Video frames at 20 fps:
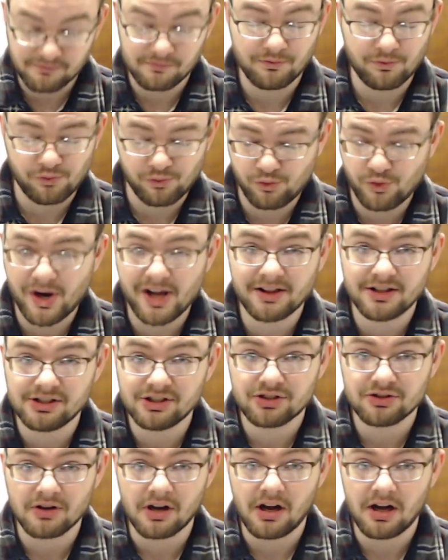really
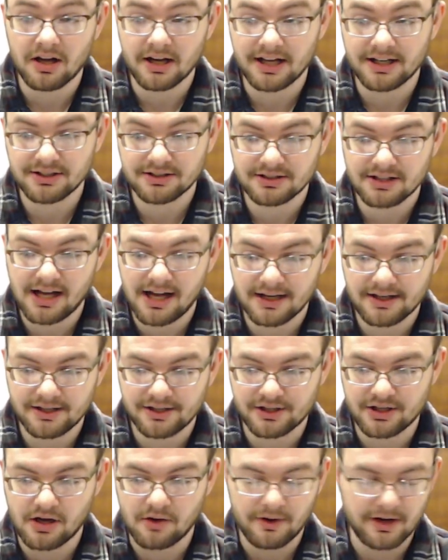strong, and it's not going to
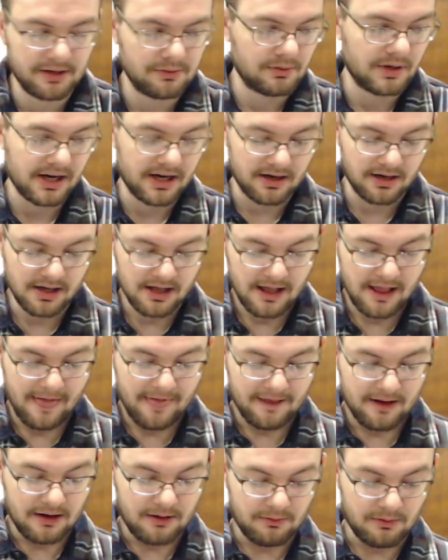go anywhere
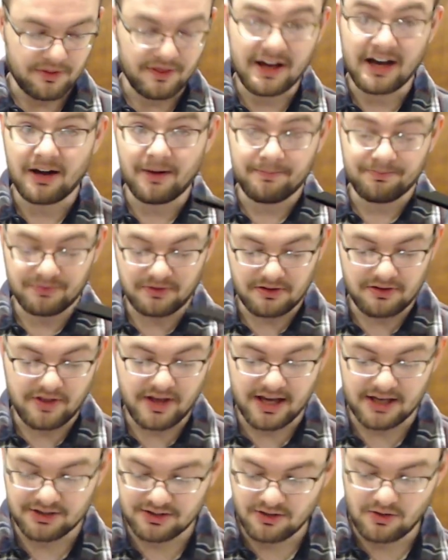without
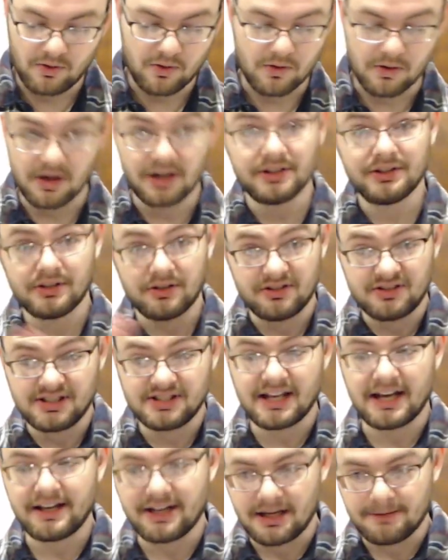this, or until you
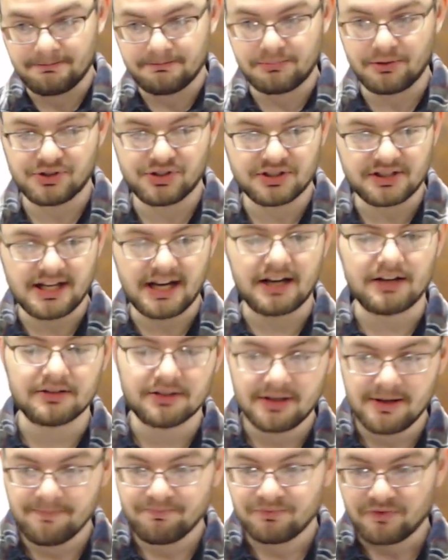set it up, push it down.
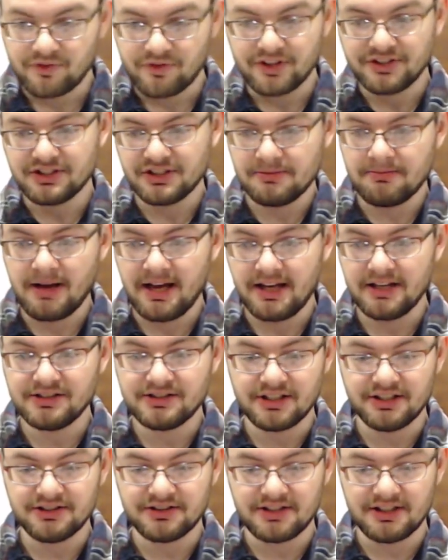This is my
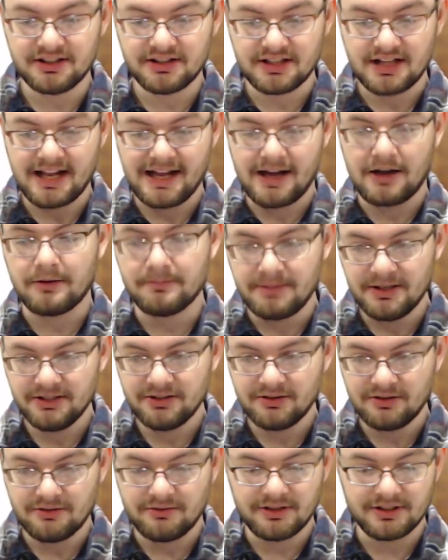assistant Albus,
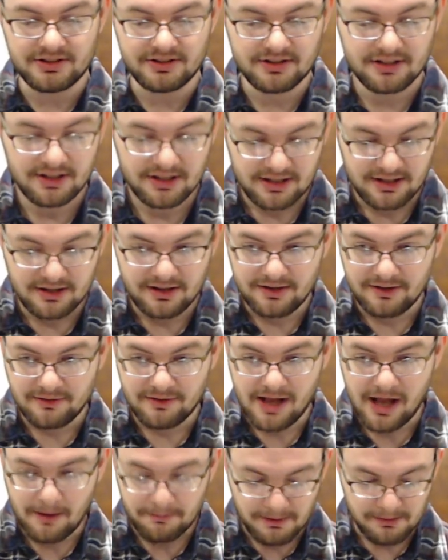who is
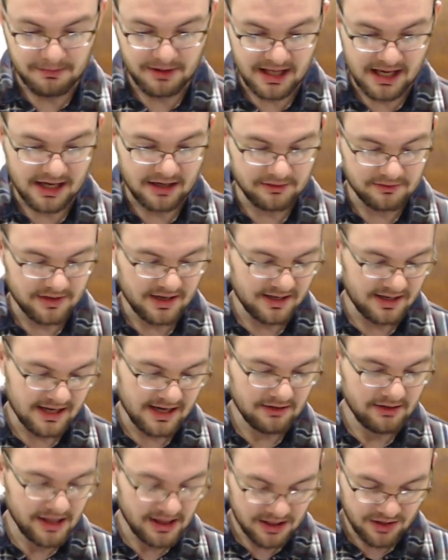helping me out right
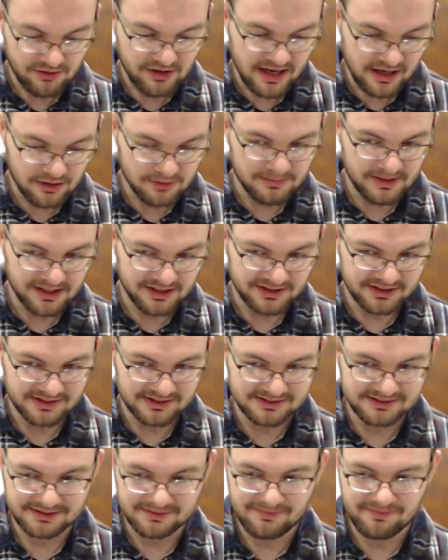now. Hello, Albus.
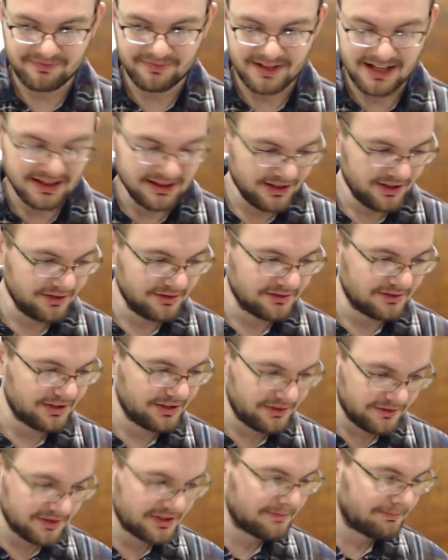Hello. Are
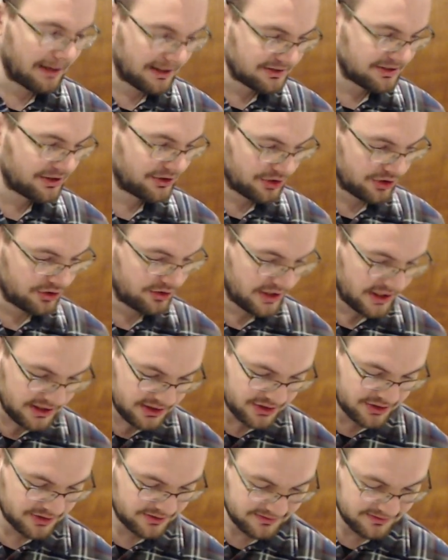you inspecting the goods?